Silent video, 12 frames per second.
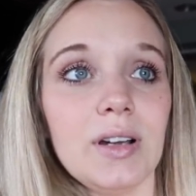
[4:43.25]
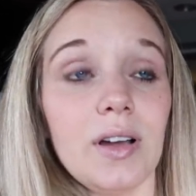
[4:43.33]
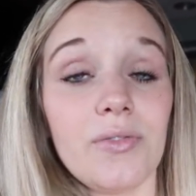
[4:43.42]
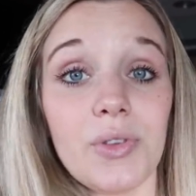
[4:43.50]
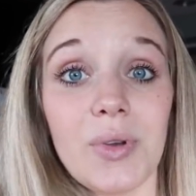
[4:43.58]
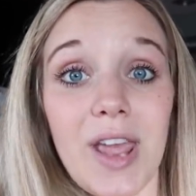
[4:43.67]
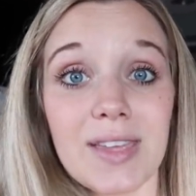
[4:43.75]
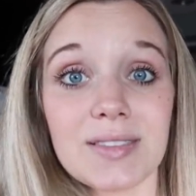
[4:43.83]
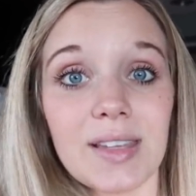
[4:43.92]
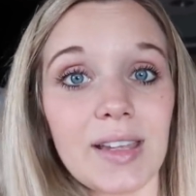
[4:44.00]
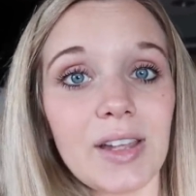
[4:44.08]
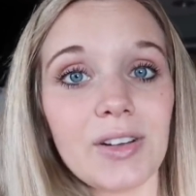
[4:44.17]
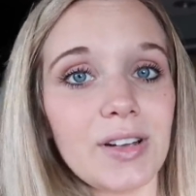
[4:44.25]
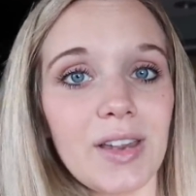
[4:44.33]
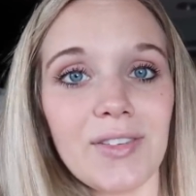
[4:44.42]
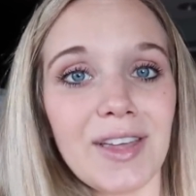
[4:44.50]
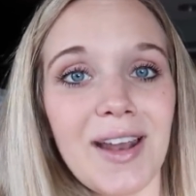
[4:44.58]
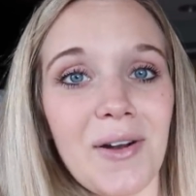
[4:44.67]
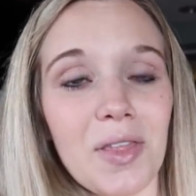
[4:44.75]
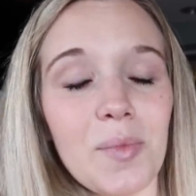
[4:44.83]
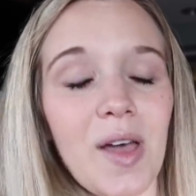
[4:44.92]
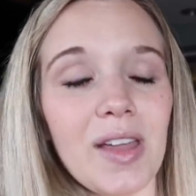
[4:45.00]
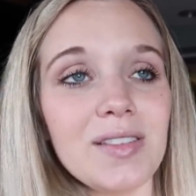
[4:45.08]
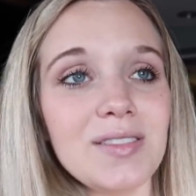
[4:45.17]
a few days. Like, I couldn't even get out of the
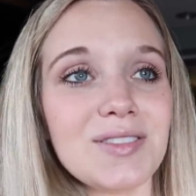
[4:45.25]
bed.